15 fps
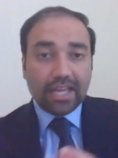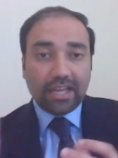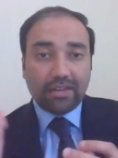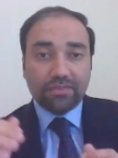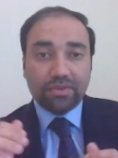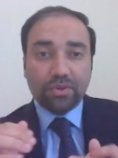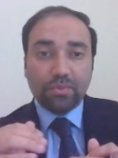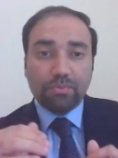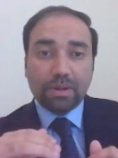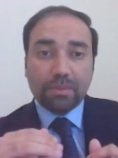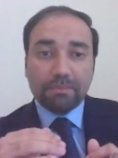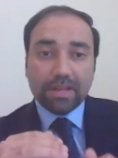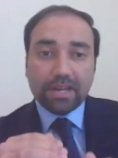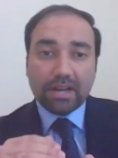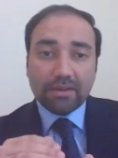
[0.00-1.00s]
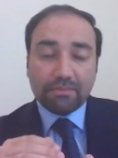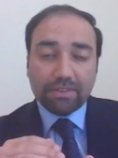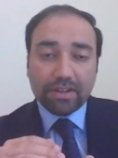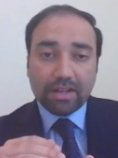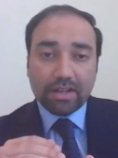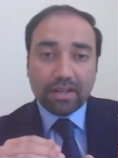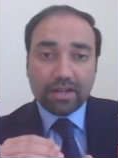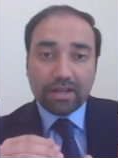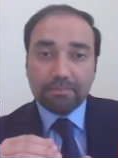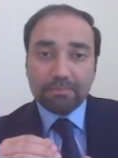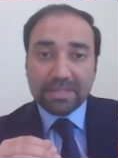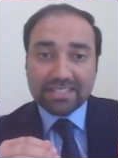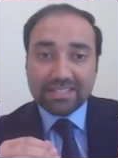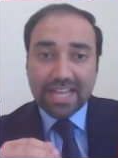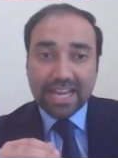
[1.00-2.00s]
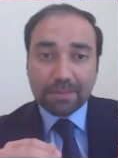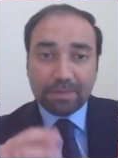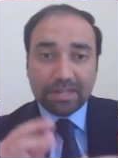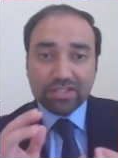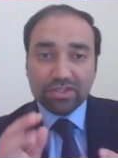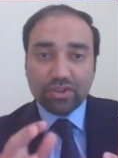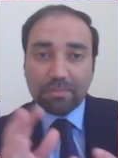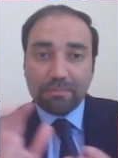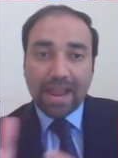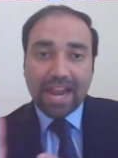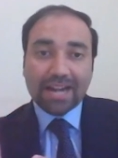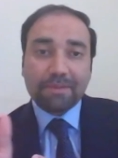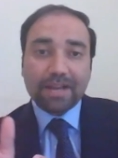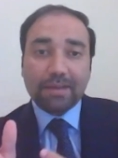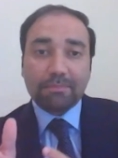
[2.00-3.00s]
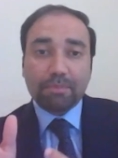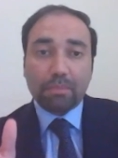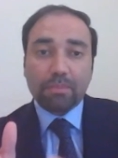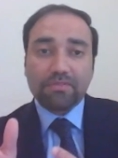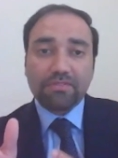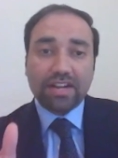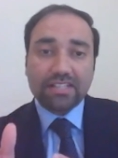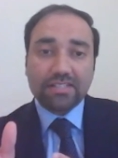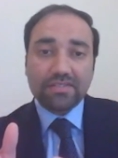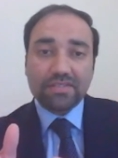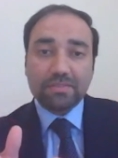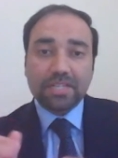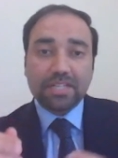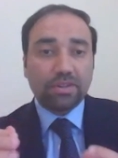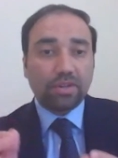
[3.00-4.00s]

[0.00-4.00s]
If you prepare a uh, pitch deck but it's not backed by a proper financial feasibility,